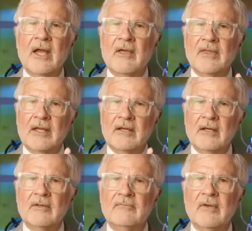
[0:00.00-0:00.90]
and that
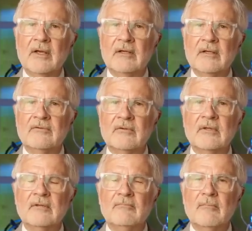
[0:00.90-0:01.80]
elevated
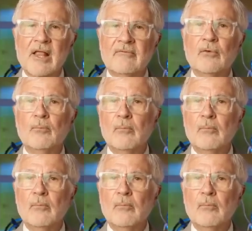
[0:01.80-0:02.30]
insulin level